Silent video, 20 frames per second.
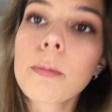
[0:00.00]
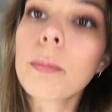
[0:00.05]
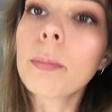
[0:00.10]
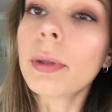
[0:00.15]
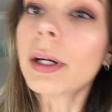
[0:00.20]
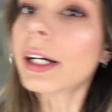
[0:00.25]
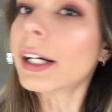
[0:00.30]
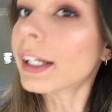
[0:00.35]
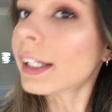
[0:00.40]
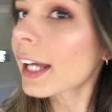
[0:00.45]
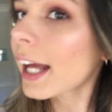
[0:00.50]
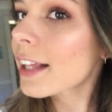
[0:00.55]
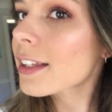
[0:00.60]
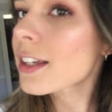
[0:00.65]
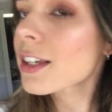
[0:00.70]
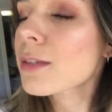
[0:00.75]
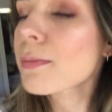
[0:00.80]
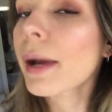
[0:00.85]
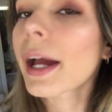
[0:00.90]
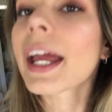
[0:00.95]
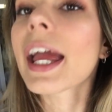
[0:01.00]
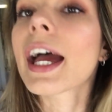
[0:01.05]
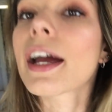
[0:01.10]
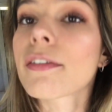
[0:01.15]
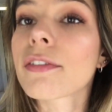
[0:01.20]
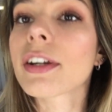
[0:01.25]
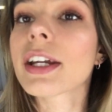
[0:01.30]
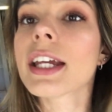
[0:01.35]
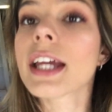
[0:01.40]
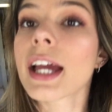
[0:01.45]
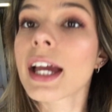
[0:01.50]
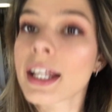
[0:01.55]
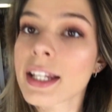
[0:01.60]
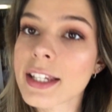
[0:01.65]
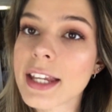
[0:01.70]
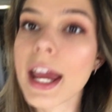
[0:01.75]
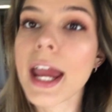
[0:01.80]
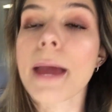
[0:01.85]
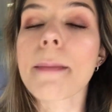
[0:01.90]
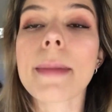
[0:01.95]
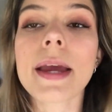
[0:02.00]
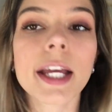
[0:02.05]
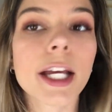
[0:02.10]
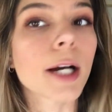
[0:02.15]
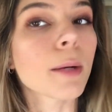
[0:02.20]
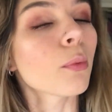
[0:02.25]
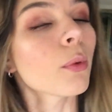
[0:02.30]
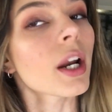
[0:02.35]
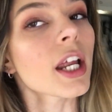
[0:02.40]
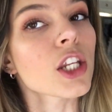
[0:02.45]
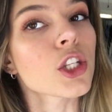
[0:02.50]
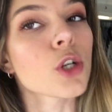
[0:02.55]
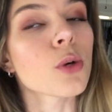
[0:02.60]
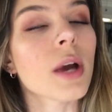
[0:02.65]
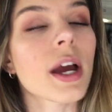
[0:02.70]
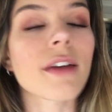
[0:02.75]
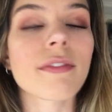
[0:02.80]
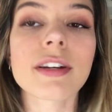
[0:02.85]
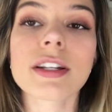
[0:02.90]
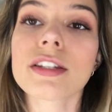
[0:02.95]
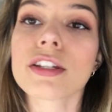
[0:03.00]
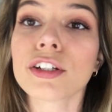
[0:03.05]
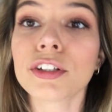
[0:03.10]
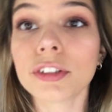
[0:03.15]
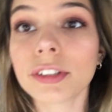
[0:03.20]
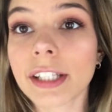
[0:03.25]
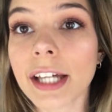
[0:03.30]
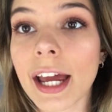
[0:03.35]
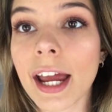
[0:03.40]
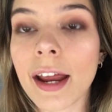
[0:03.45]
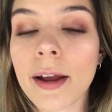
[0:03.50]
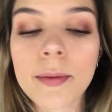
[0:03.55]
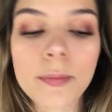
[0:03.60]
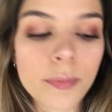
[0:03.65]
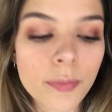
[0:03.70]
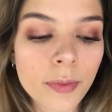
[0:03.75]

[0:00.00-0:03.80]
But yeah, this is my everyday makeup, what I do every single day.